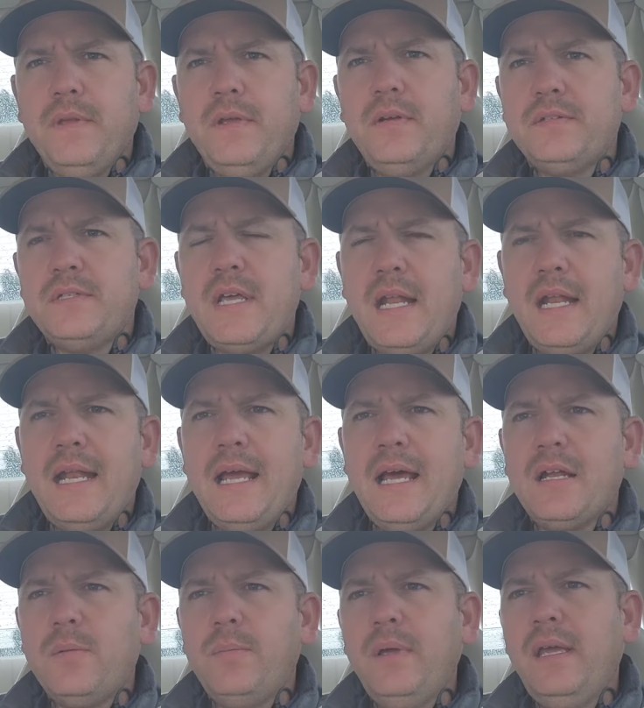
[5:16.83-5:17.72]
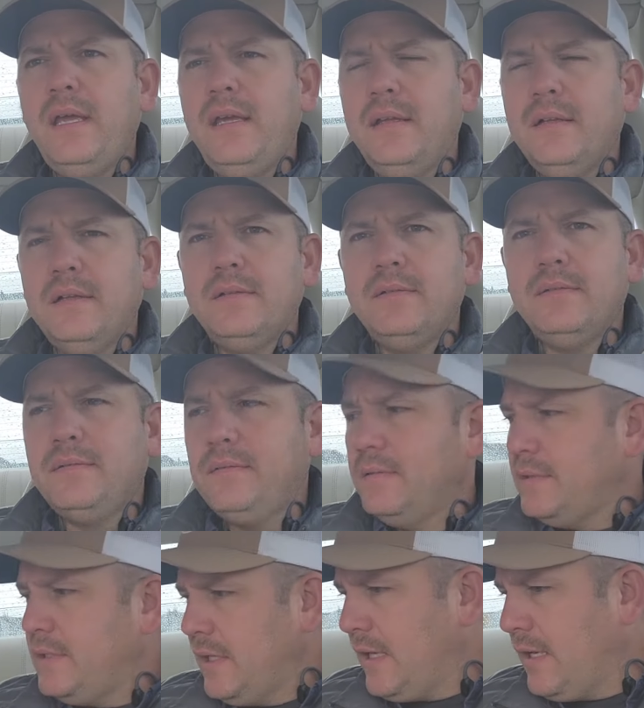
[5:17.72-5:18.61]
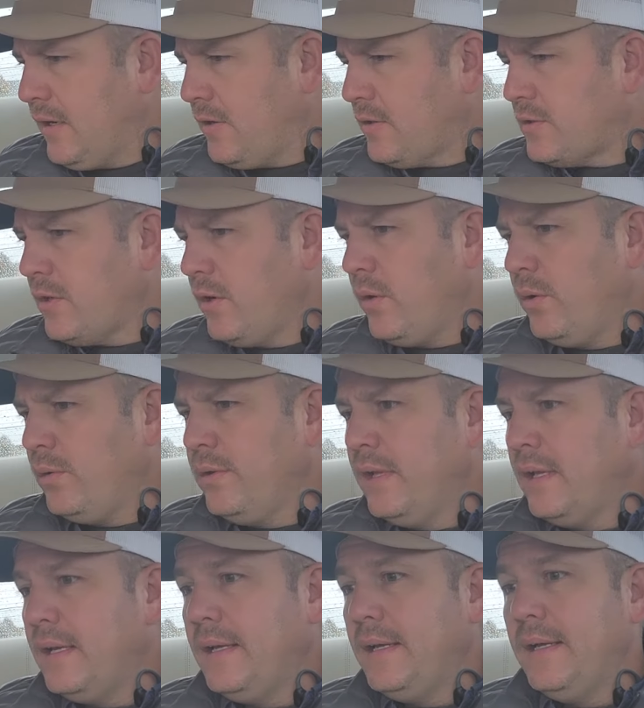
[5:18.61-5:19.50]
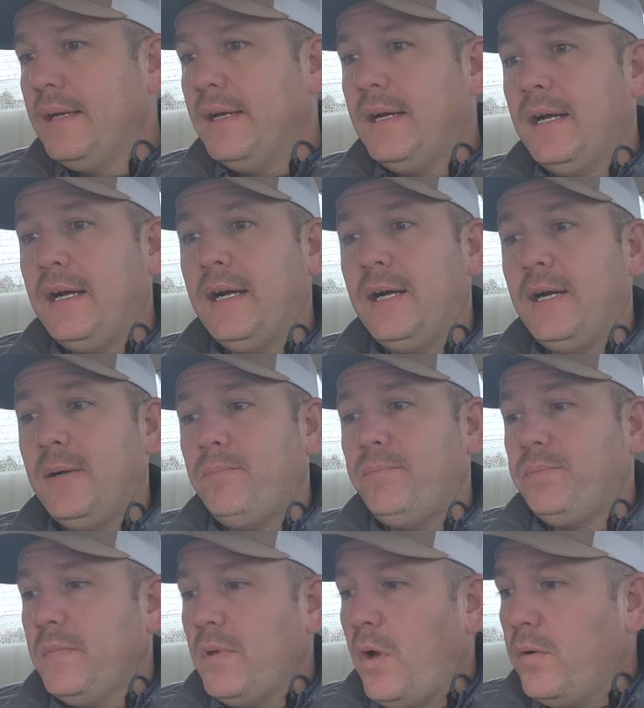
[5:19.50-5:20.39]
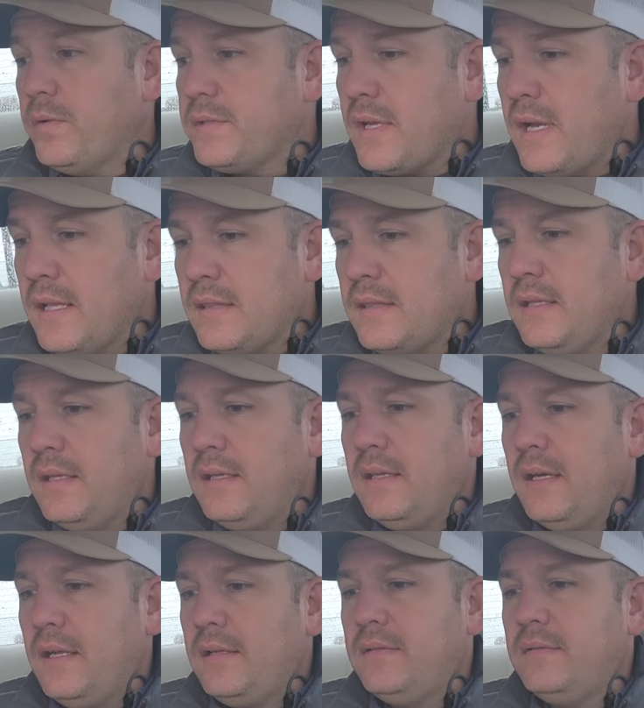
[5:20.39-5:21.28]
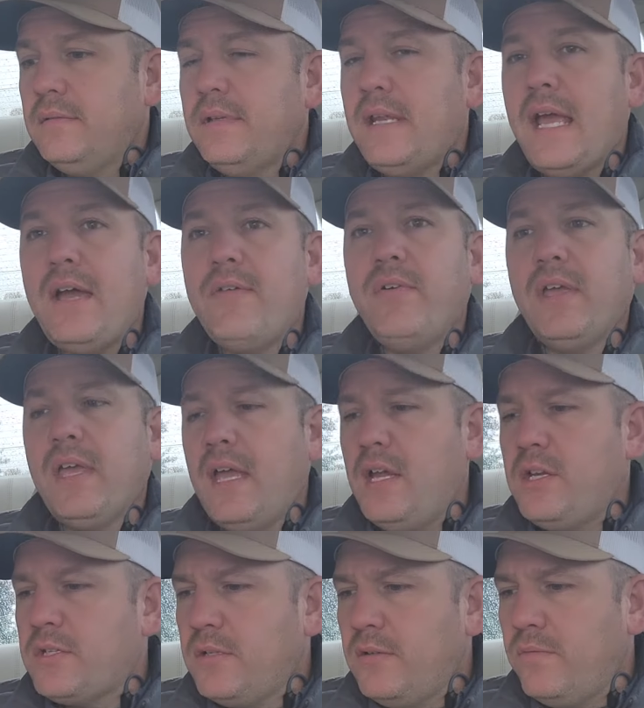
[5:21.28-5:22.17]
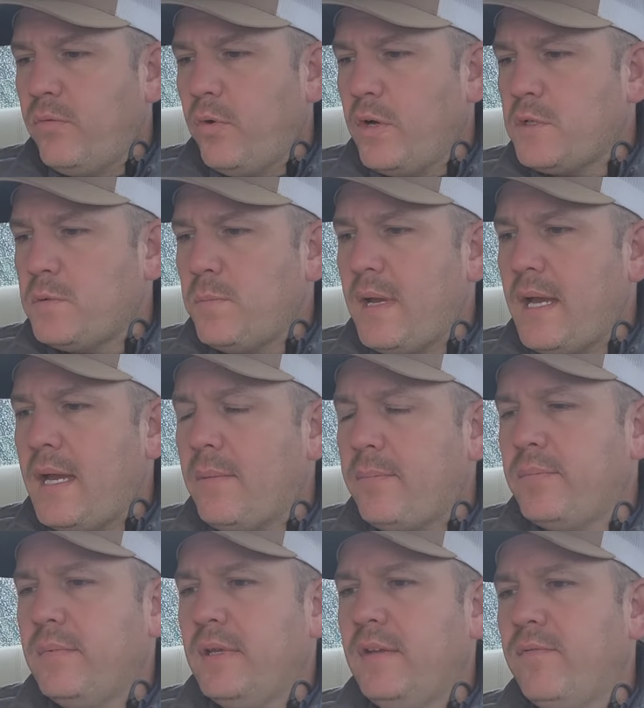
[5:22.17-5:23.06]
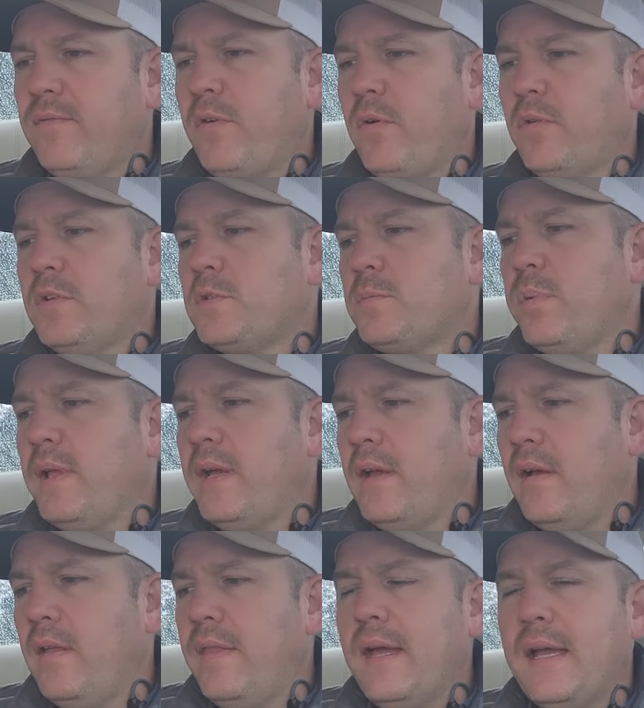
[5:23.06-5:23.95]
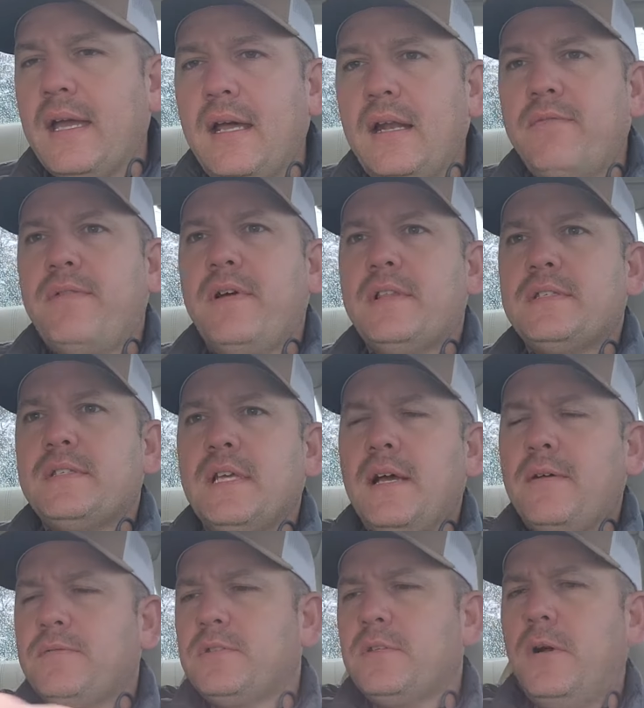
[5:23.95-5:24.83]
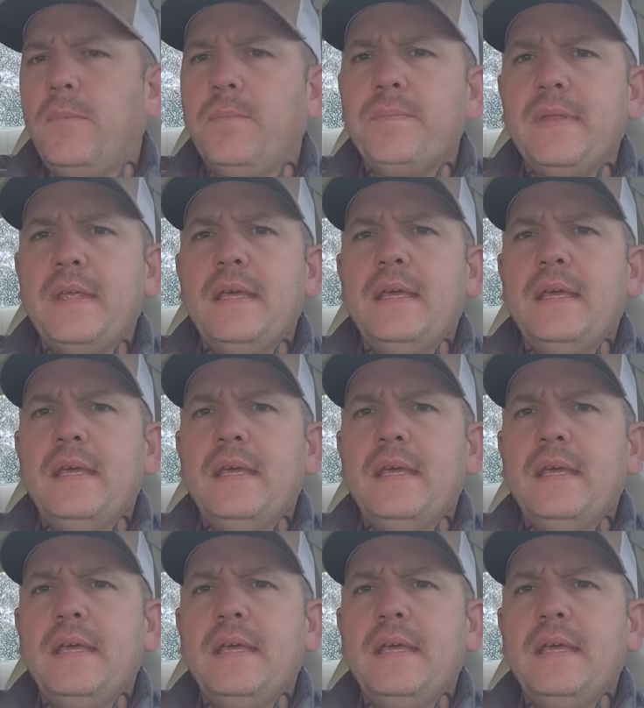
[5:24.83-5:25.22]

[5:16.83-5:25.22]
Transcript: sent it down to me and to get her sold. Oh, it's got the navigation, voice map, info display, all that kind of fun stuff. So